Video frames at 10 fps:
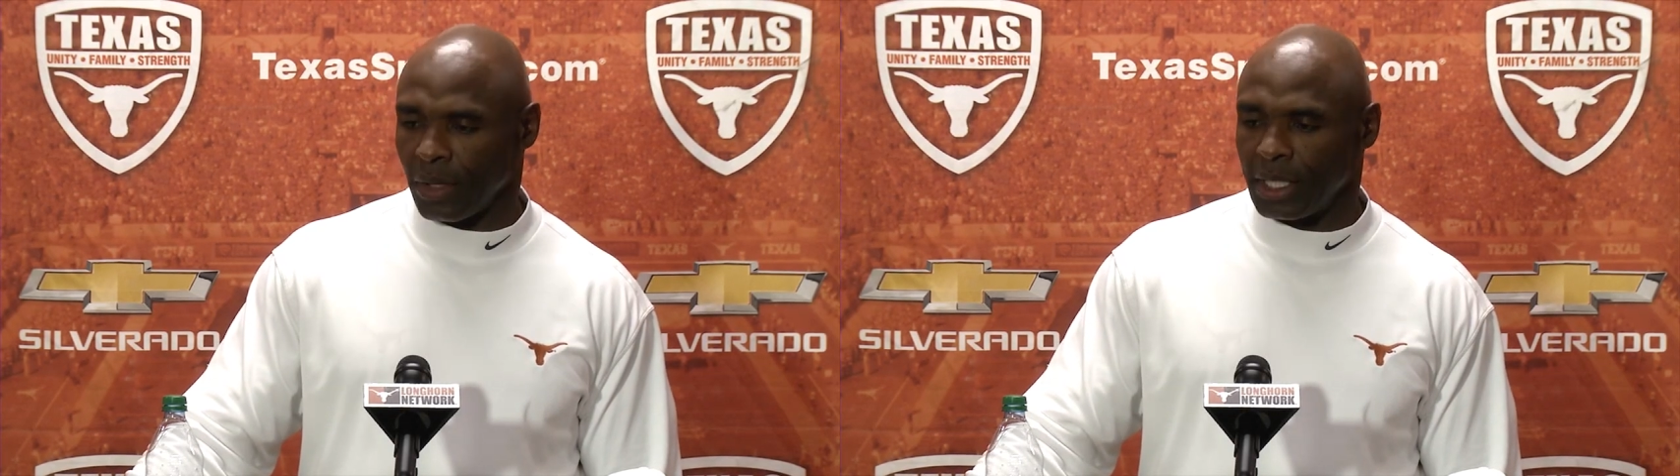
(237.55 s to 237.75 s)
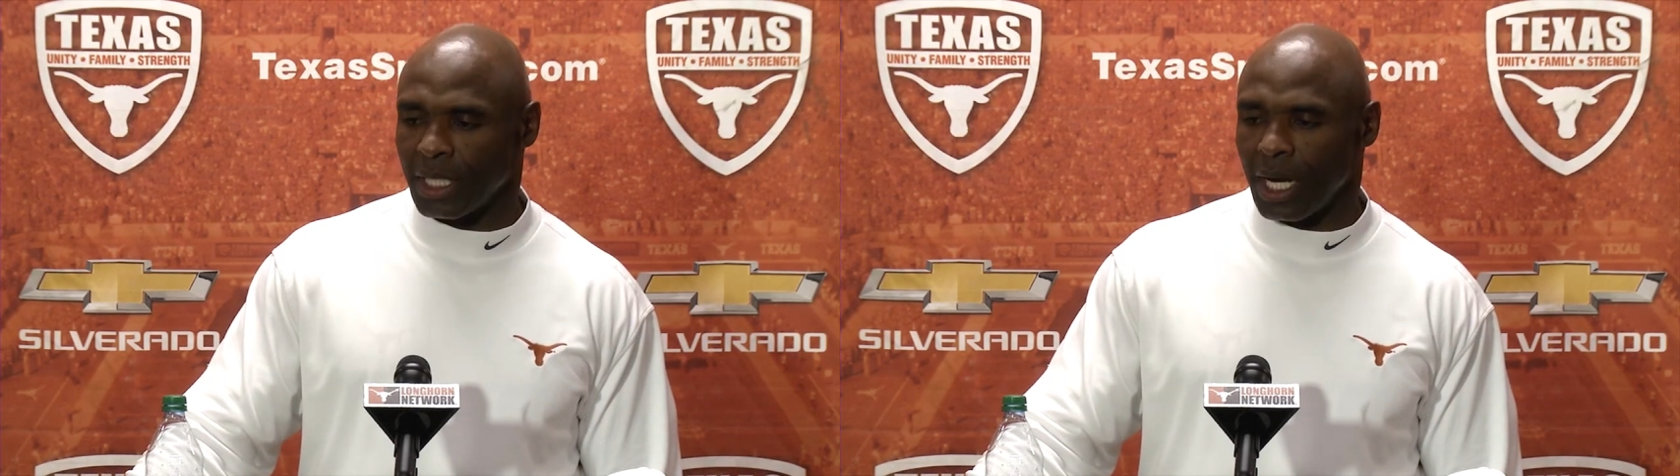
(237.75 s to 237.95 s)

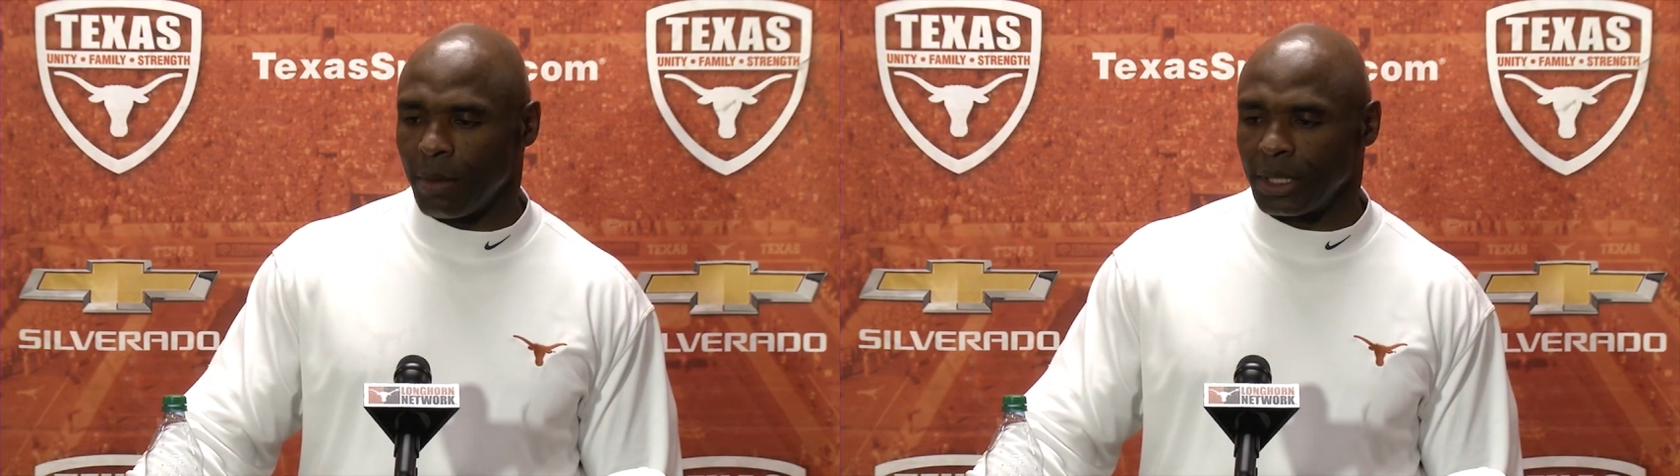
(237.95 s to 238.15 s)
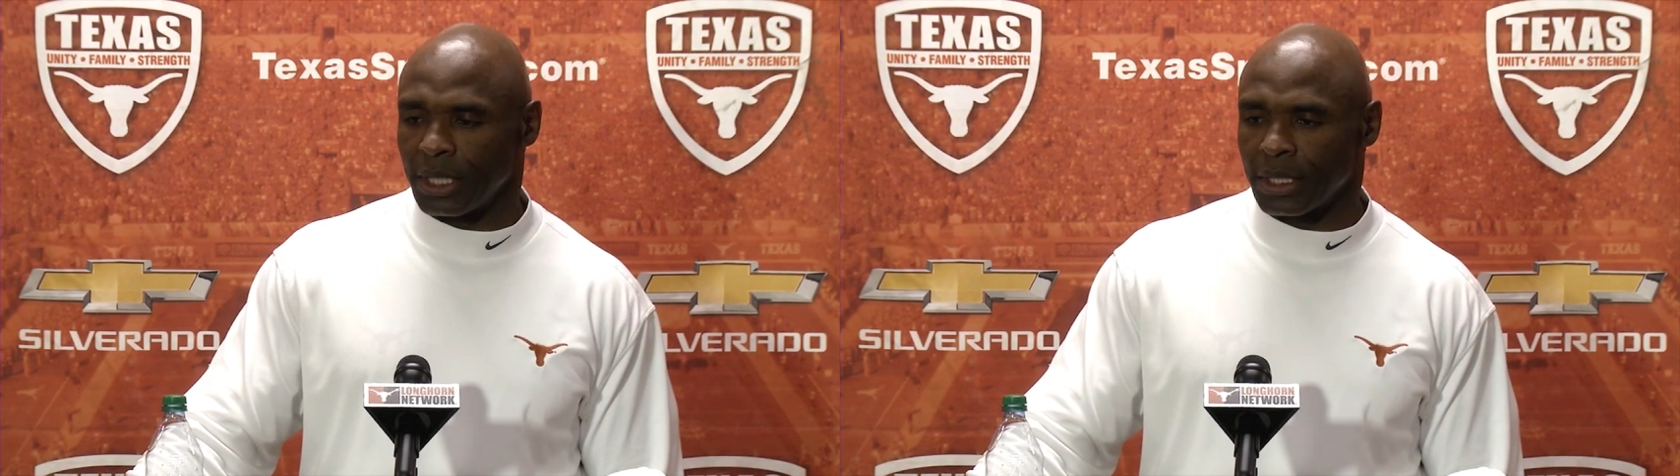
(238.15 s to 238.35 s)
great
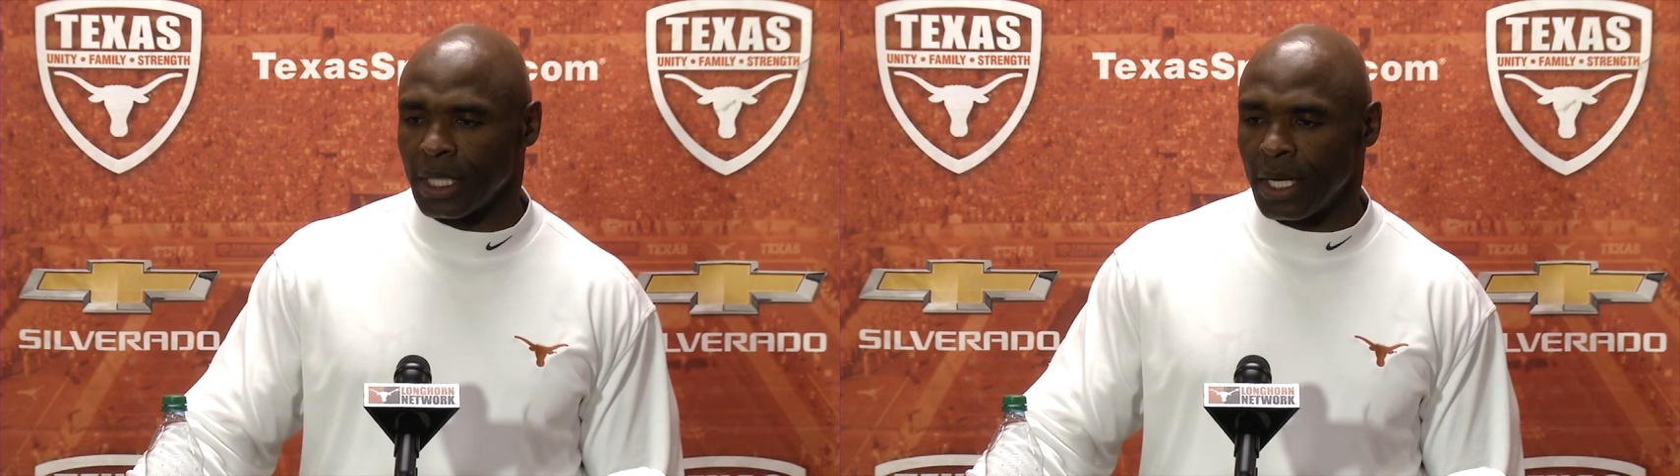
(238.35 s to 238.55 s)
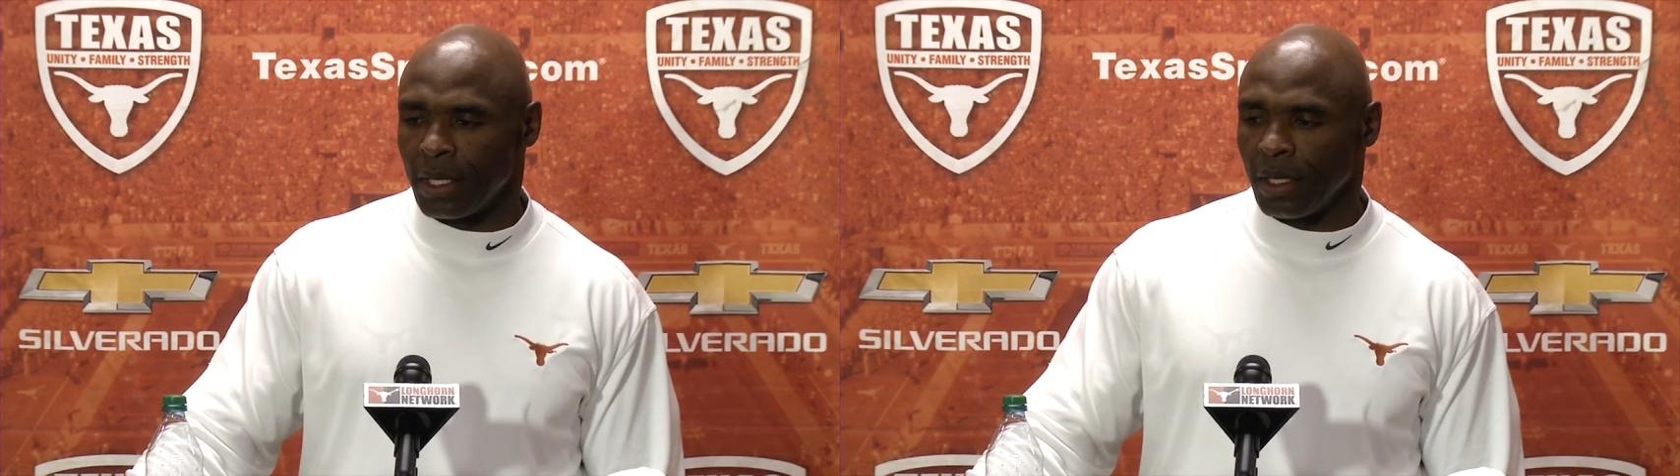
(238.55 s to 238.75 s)
job of just
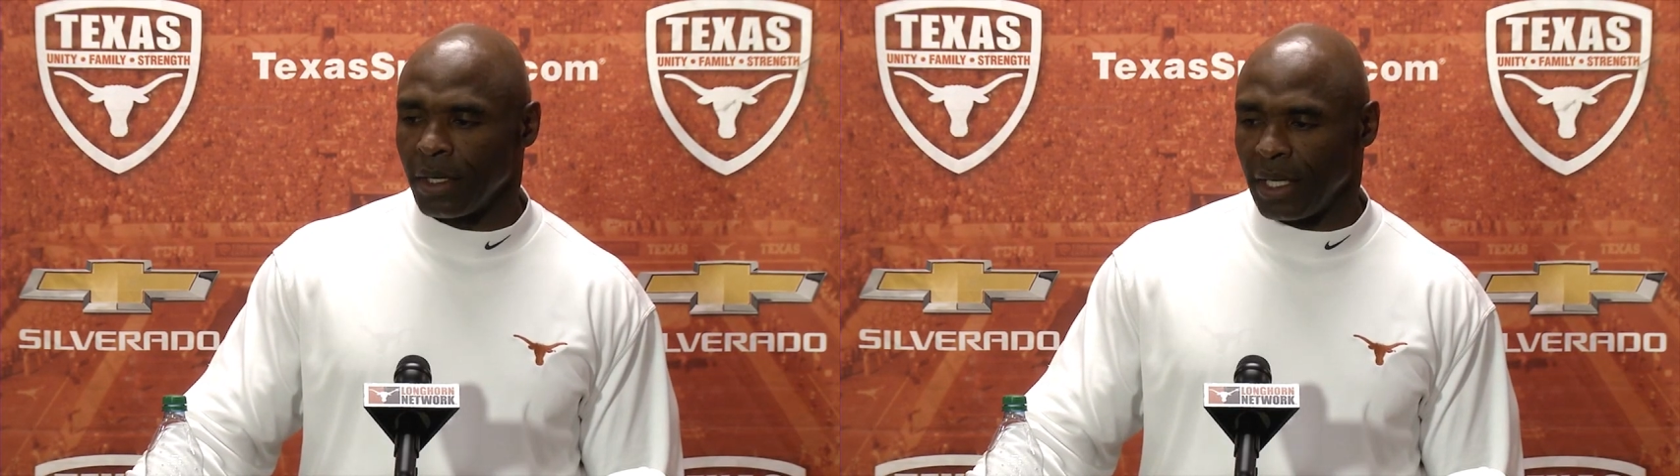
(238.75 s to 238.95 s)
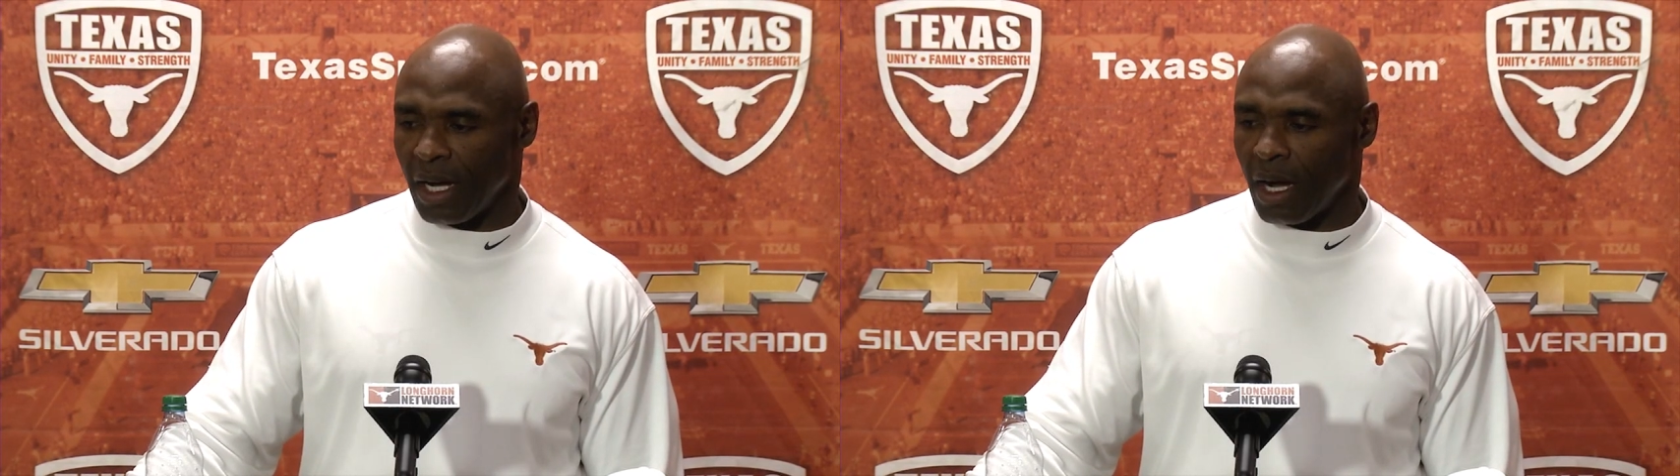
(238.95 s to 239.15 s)

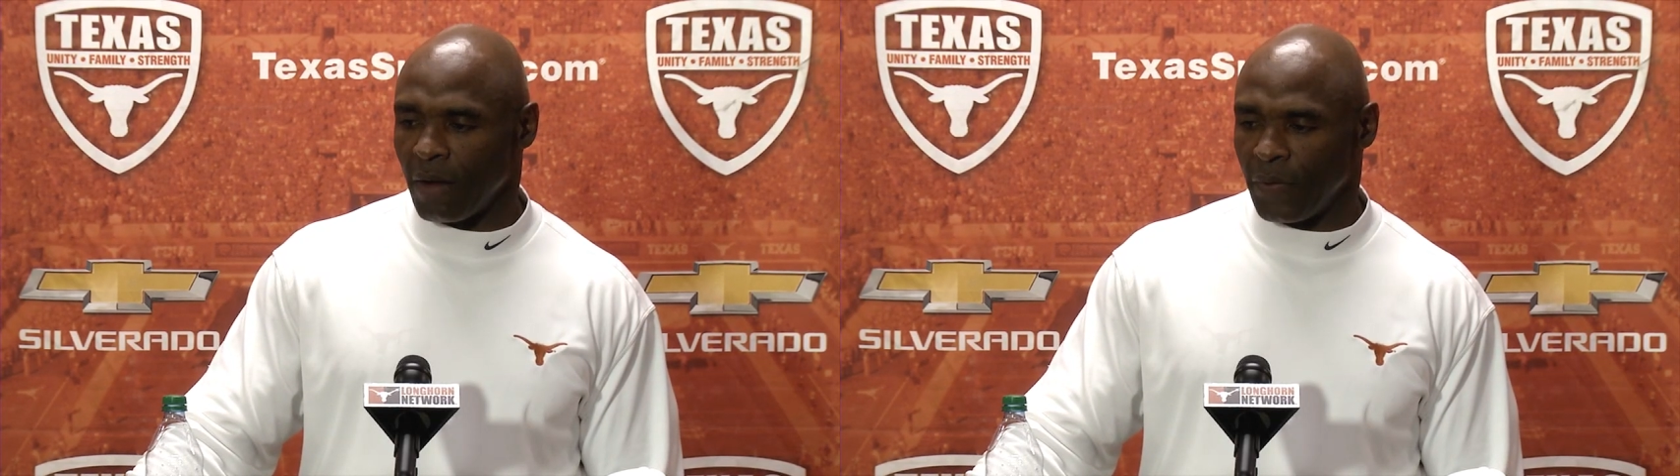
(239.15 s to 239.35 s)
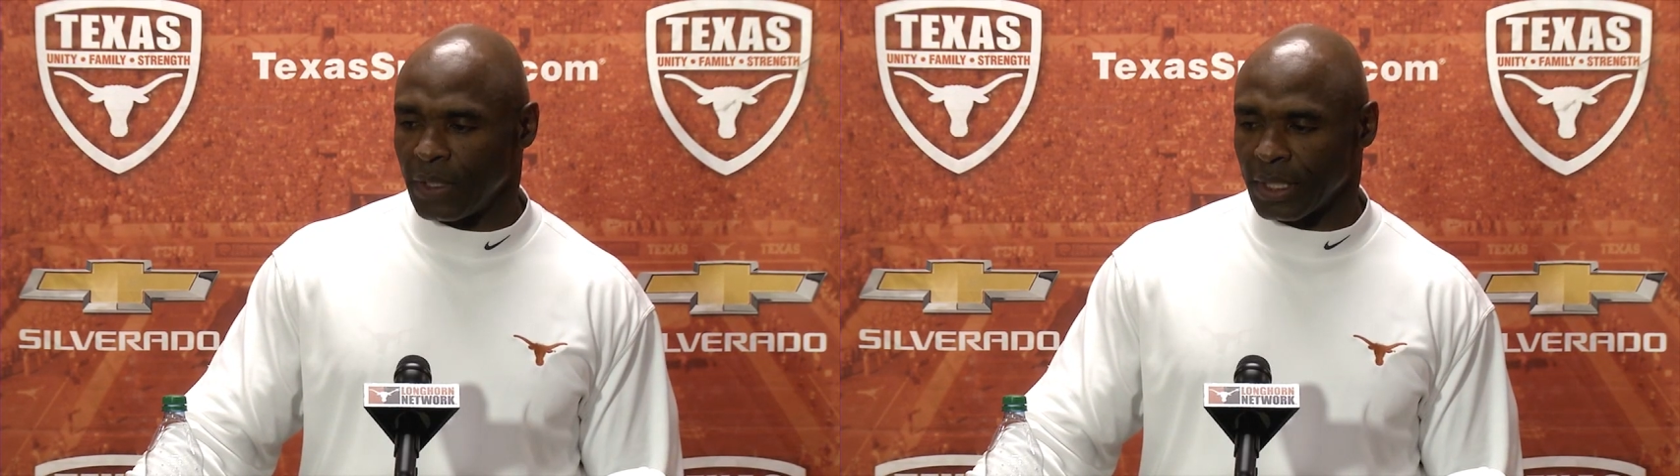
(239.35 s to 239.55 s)
learning the
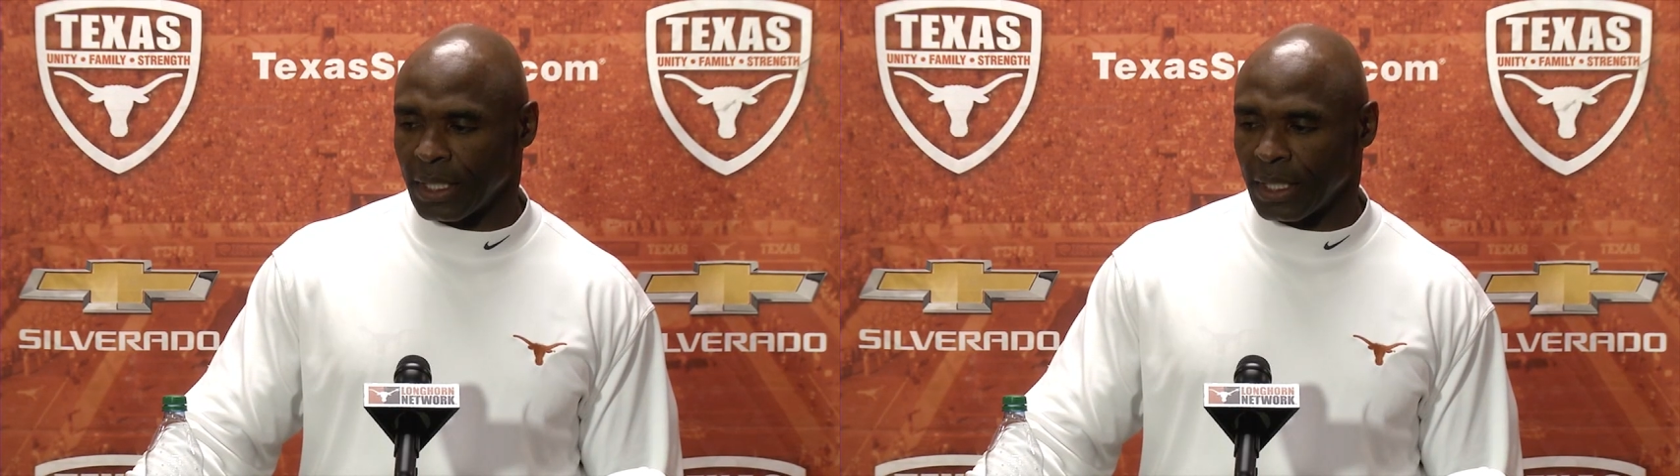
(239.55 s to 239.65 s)
offense.